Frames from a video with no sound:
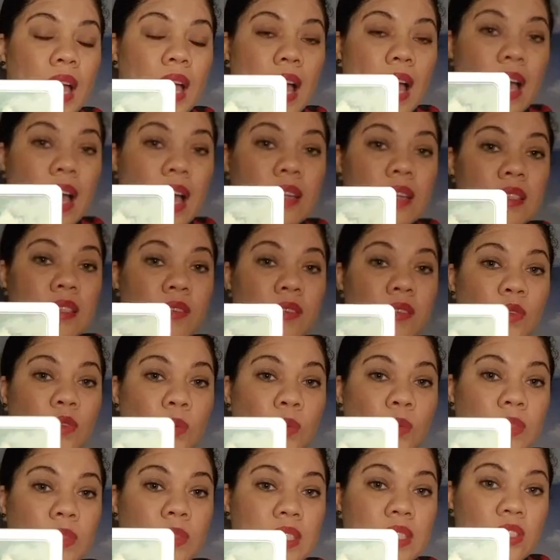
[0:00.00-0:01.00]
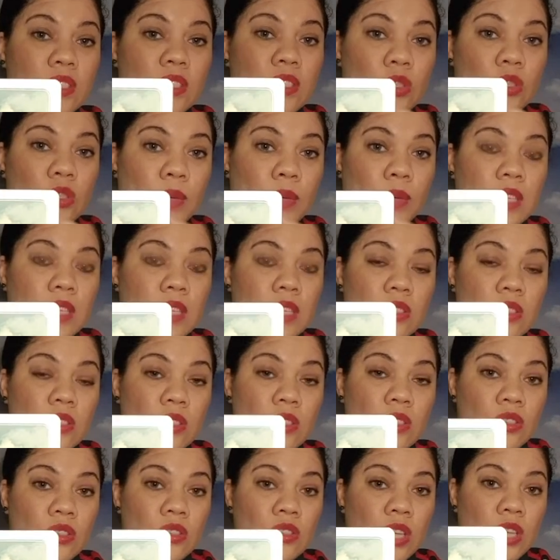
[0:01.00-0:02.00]
And if you want the situation
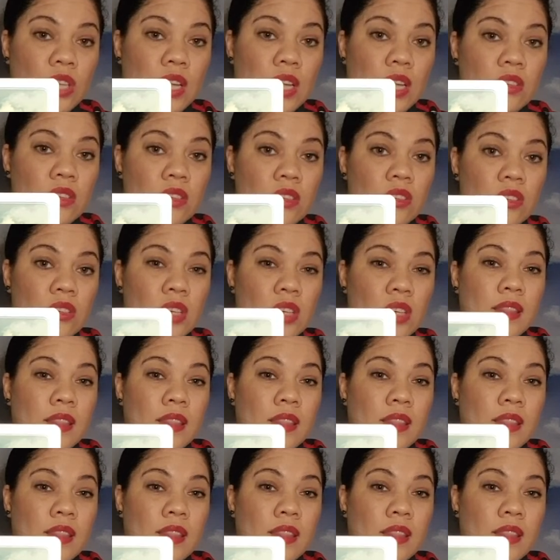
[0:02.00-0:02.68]
to change,